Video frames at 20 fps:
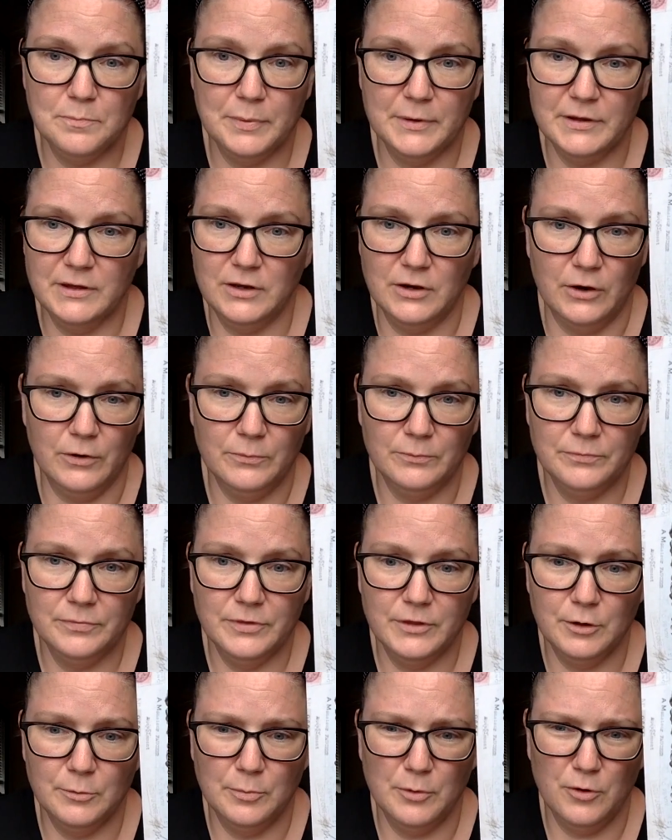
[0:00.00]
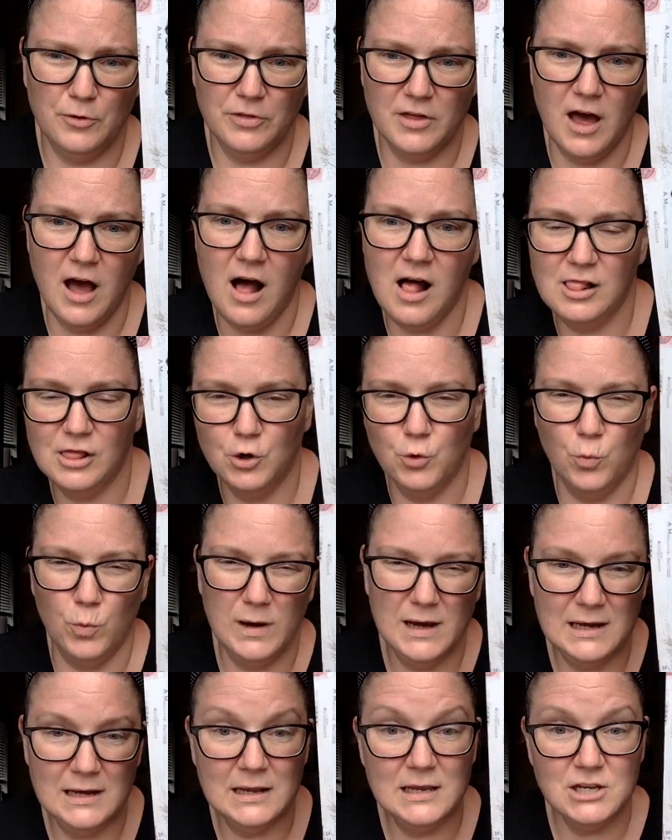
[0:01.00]
but you know, they're both
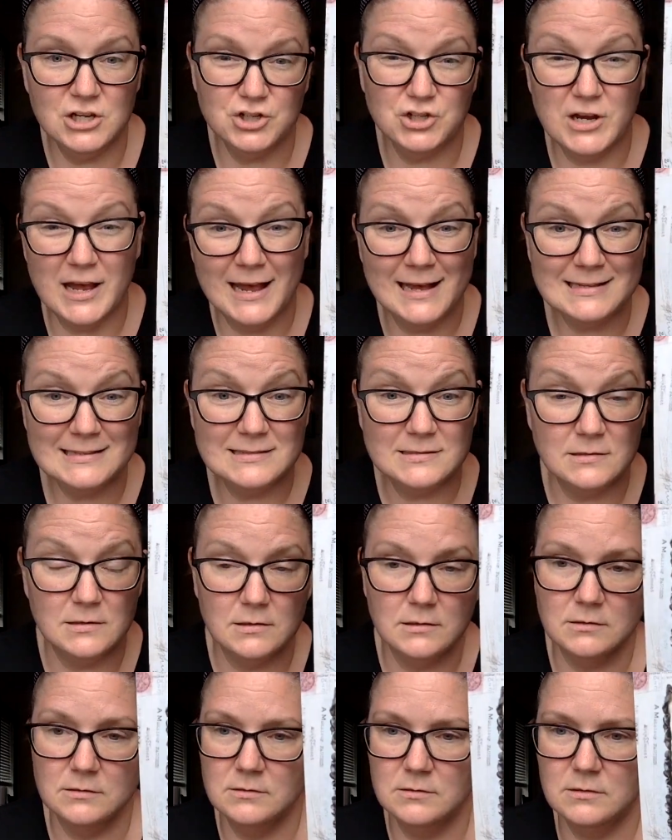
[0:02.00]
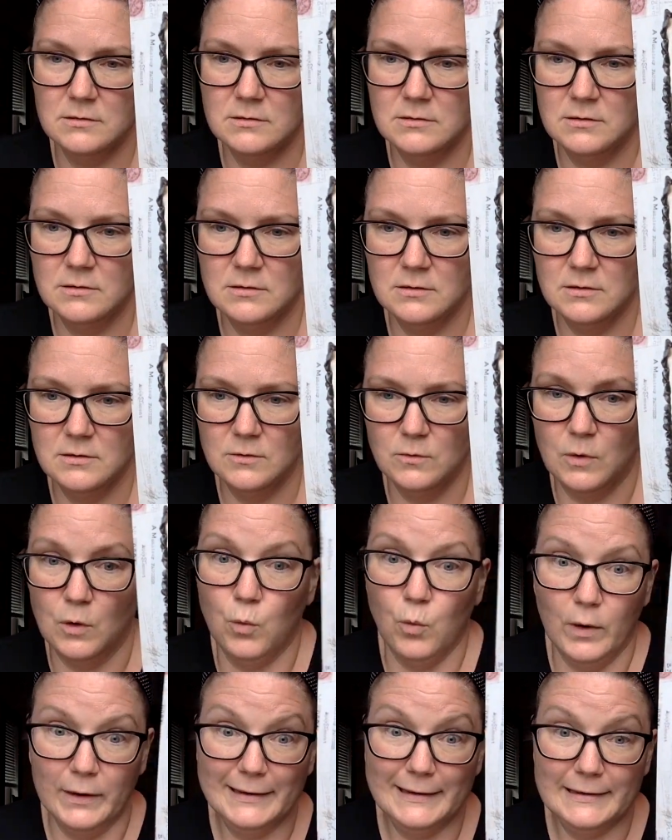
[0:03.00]
Halloween-ish esque.
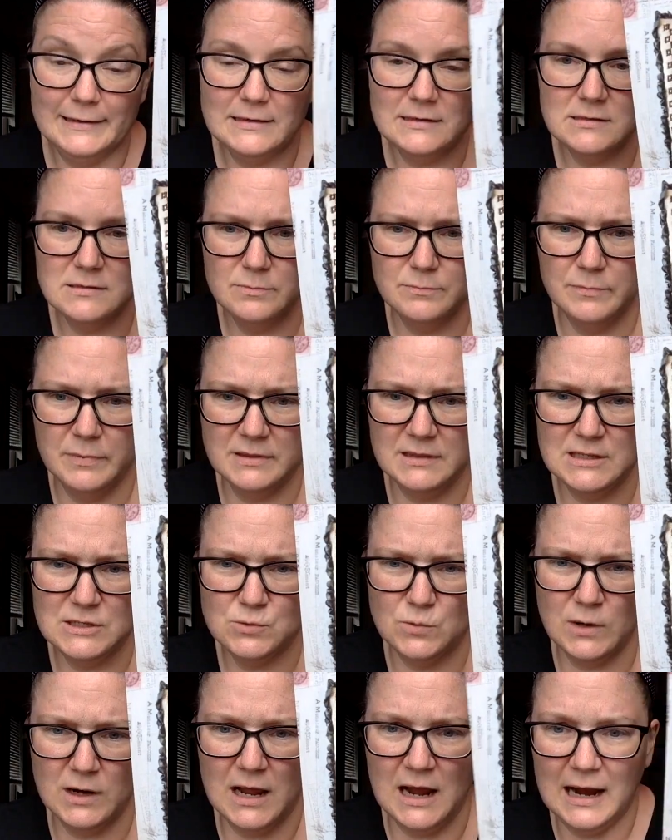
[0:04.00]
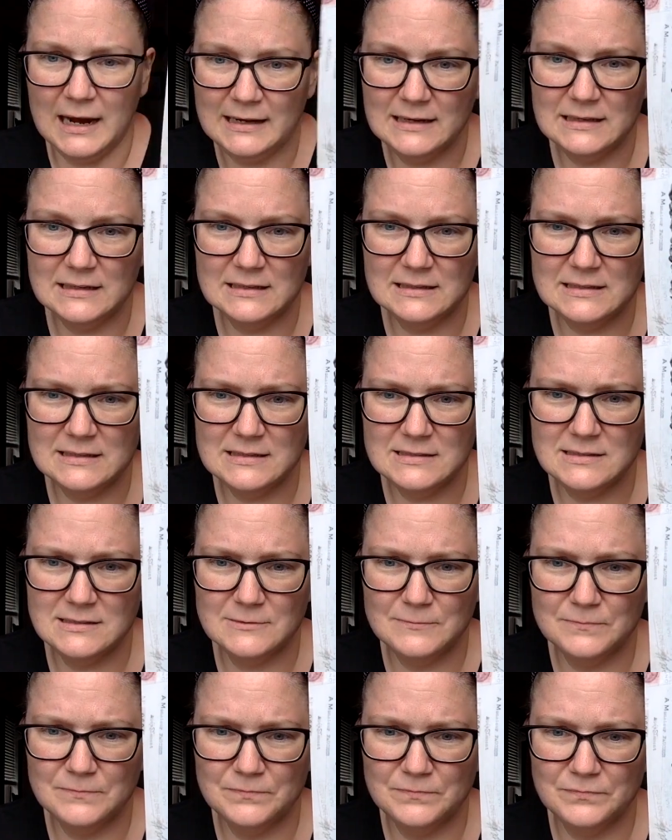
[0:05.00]
Well, one is, but this one kinda
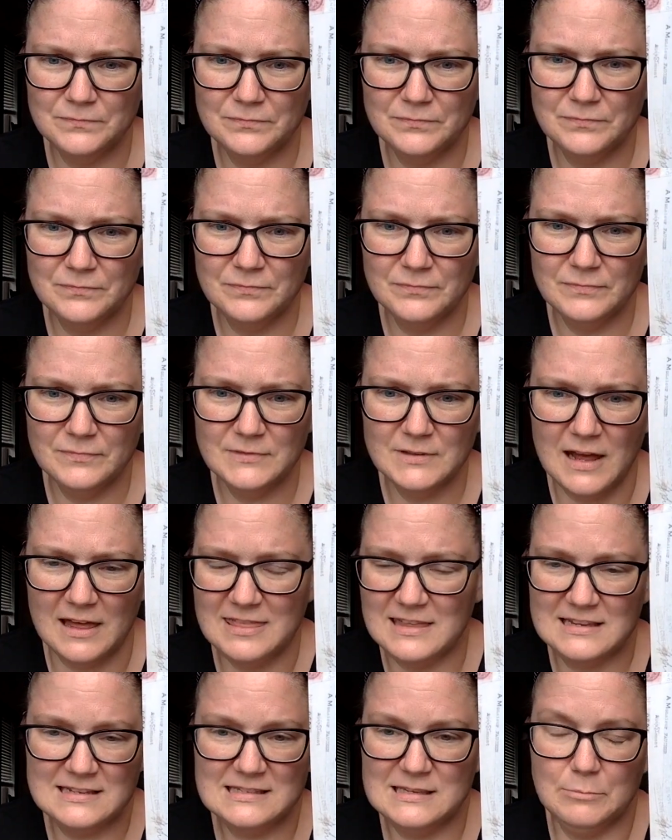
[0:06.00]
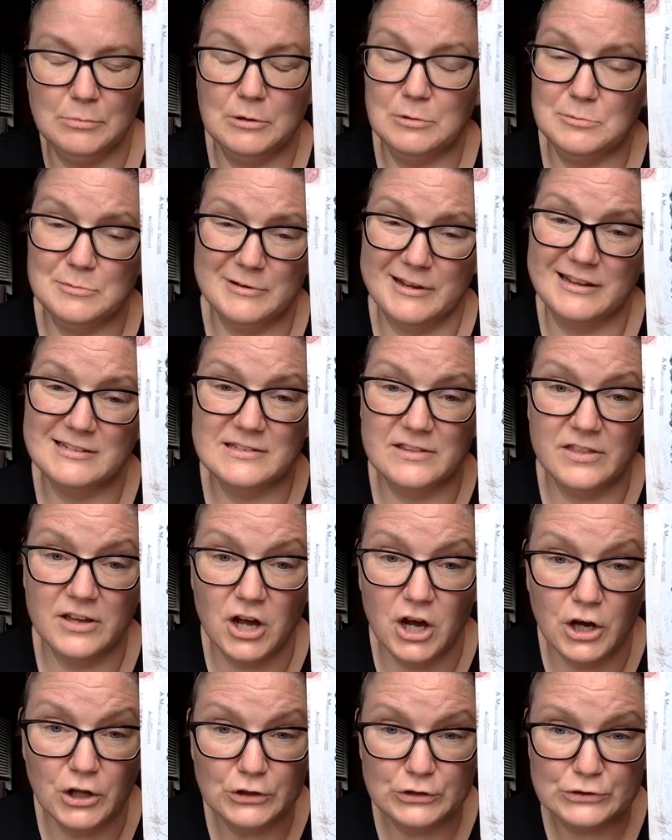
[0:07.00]
is. I think simply because of the
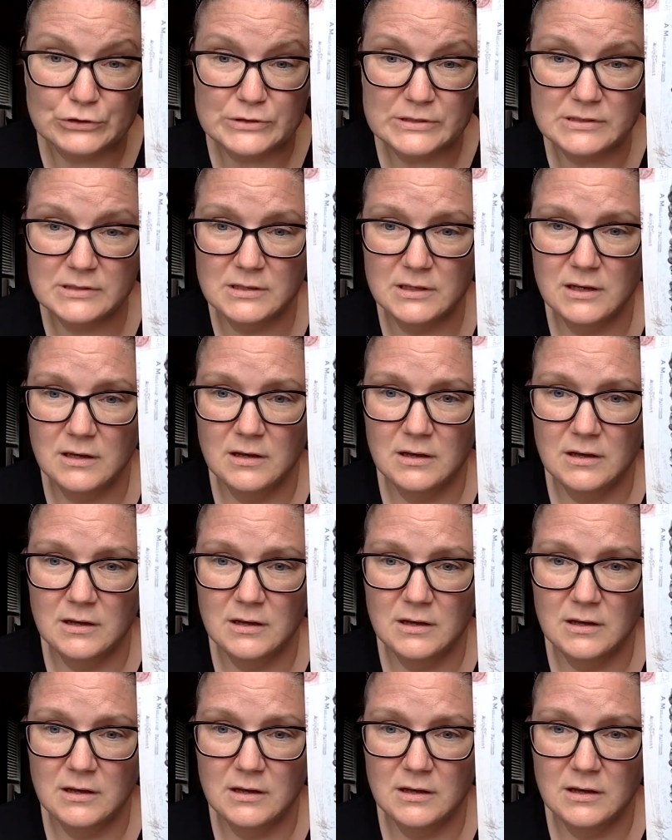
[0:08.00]
colors.